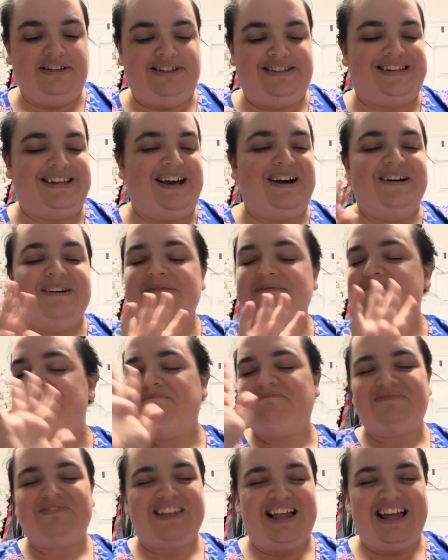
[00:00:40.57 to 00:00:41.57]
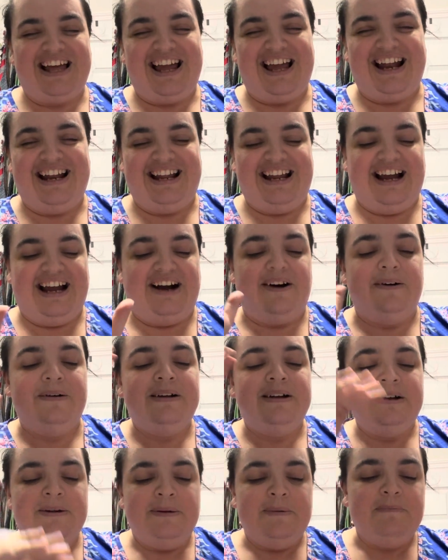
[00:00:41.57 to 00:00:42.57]
So anyhow,
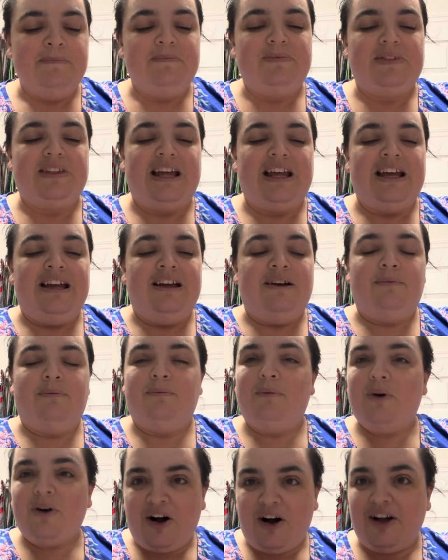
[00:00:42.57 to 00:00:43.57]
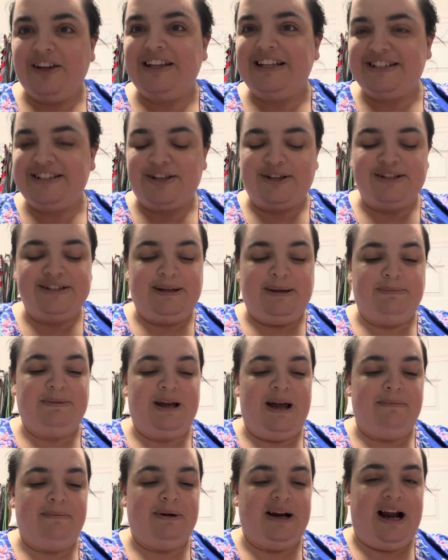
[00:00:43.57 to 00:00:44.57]
we'll call these our
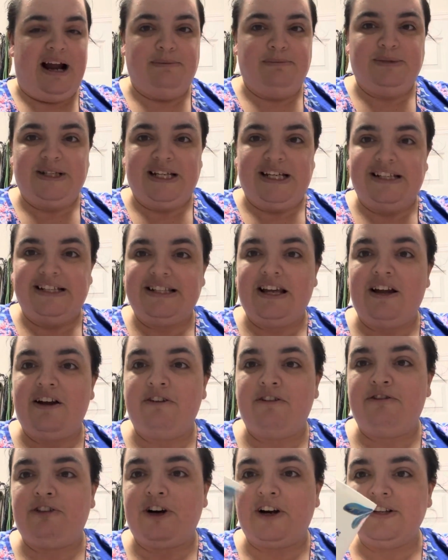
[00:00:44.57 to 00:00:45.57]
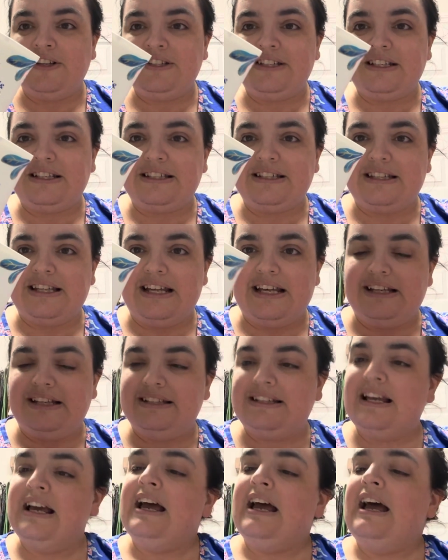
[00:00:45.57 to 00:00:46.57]
September empties. First is
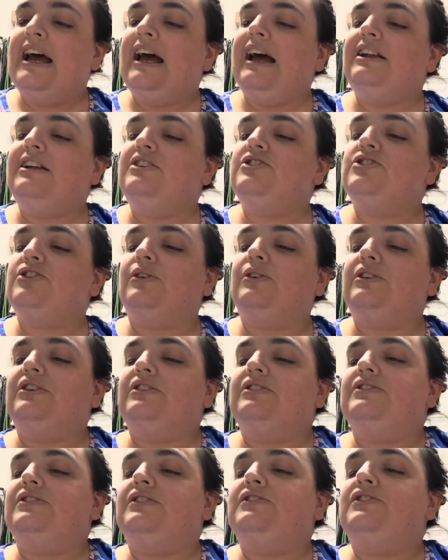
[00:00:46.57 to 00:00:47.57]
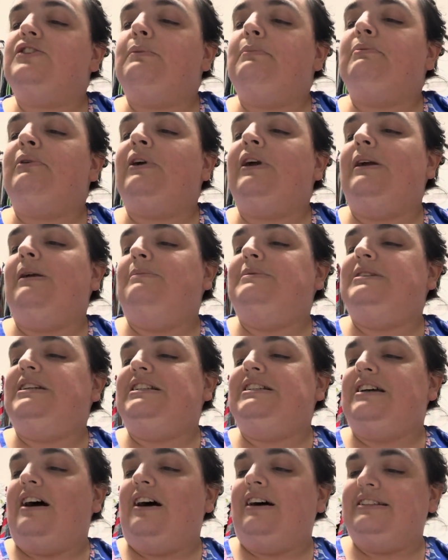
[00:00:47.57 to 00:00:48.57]
this Head and Shoulders Supreme
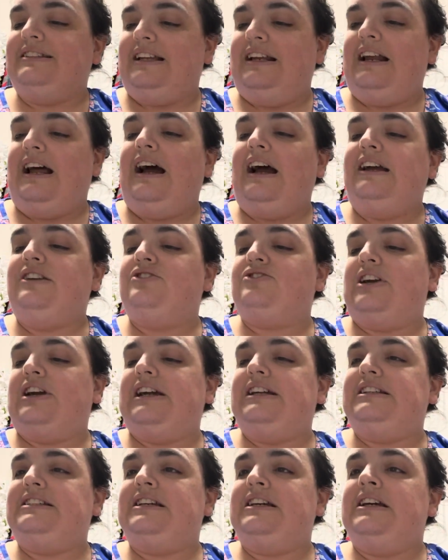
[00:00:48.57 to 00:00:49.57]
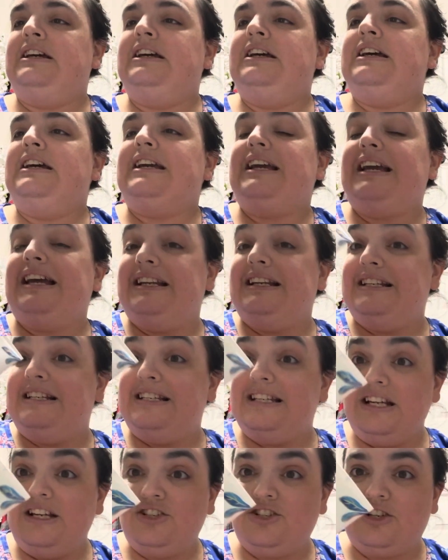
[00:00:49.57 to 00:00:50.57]
Detox and Hydrate
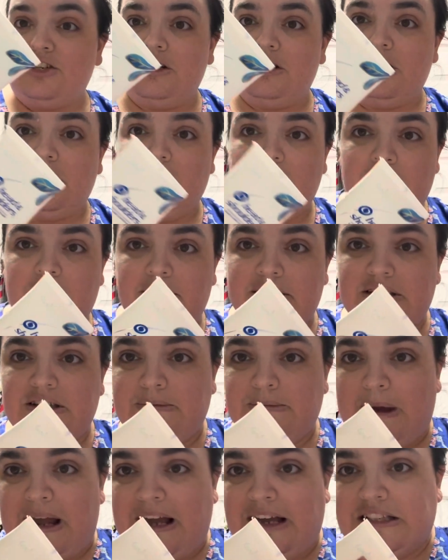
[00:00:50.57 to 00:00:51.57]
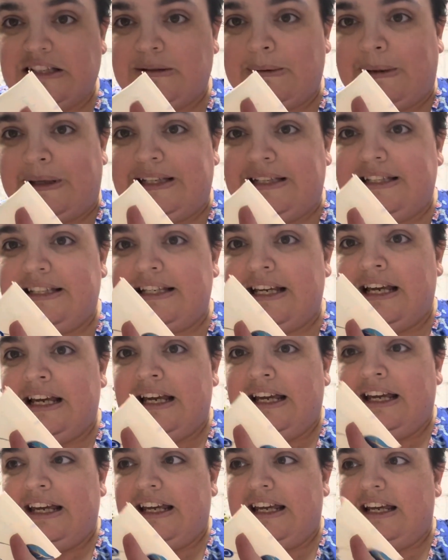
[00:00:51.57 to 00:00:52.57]
Conditioner. This is my husband's.
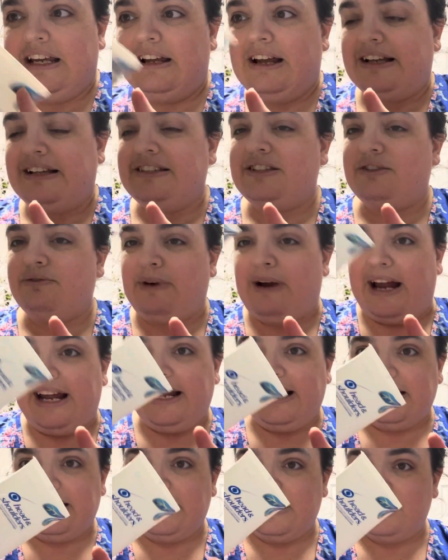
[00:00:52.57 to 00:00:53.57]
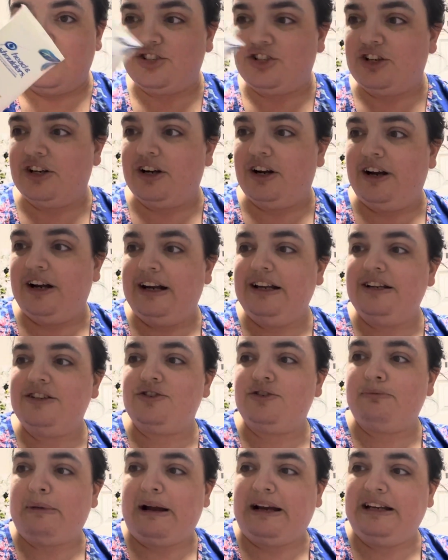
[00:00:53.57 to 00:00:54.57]
He has to write conditioner on it to
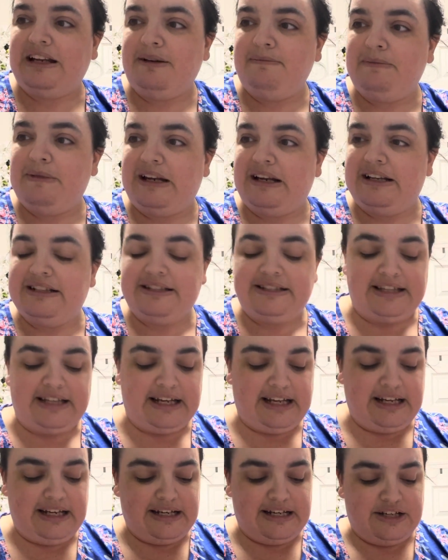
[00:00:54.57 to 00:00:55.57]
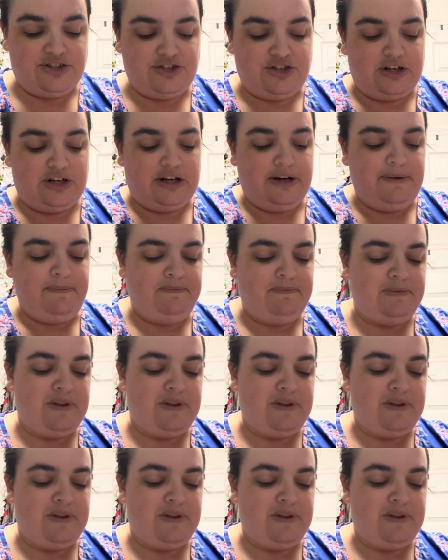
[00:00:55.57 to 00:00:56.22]
remind him that it's the conditioner.